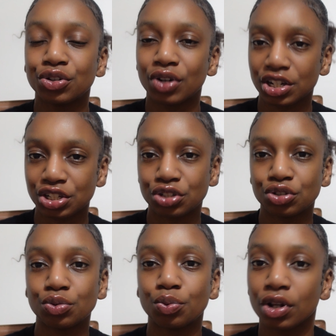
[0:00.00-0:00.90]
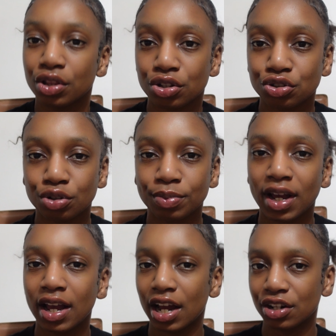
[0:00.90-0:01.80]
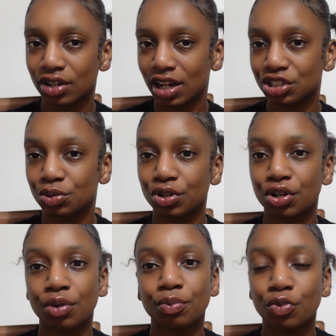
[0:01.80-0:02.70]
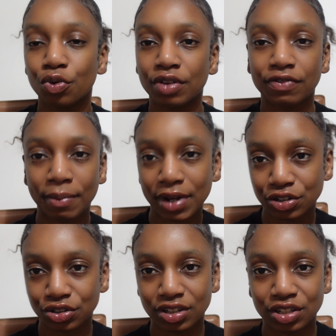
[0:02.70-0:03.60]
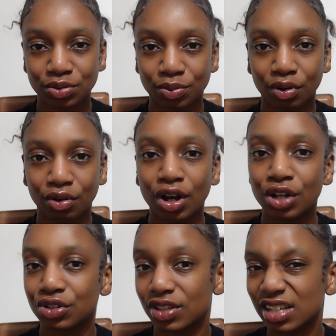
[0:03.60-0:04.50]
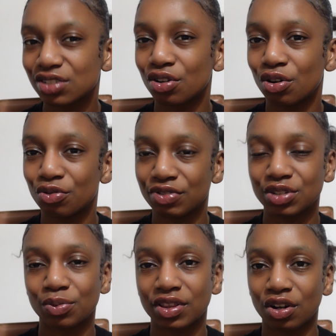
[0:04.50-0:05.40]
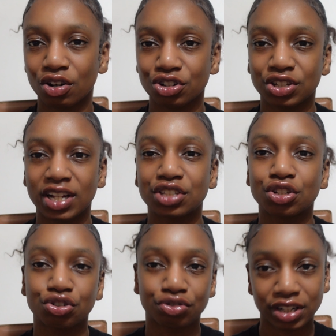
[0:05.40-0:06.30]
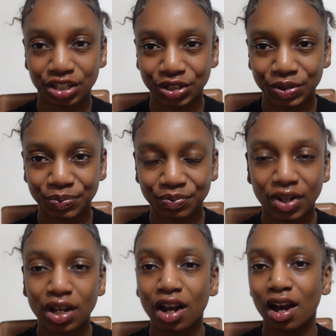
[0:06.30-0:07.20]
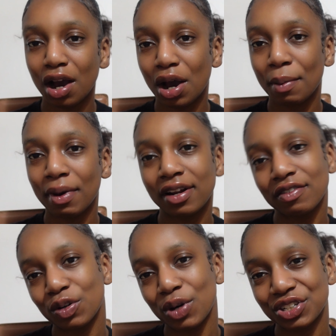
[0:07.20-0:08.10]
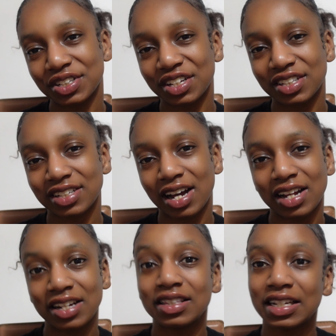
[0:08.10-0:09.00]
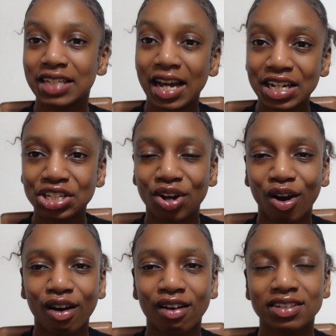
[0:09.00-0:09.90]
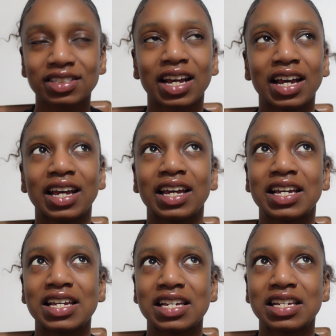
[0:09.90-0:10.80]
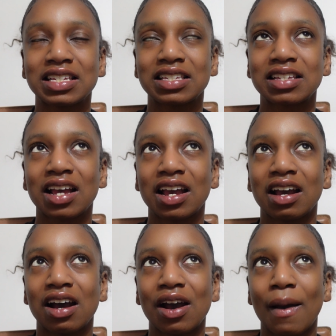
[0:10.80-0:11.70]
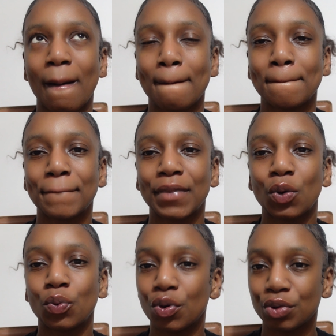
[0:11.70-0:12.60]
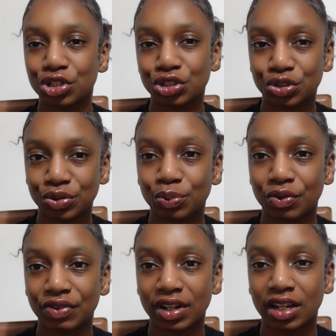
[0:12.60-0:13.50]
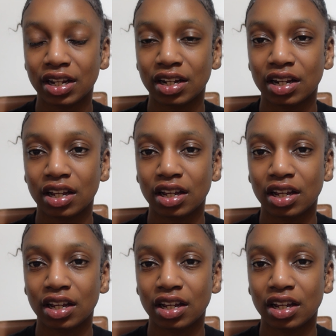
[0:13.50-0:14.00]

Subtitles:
you actually do want the job, and you actually want to know more information as well. So that's the whole reason why they ask you that, is to trick you. Another question they tend to ask is, what would you do within...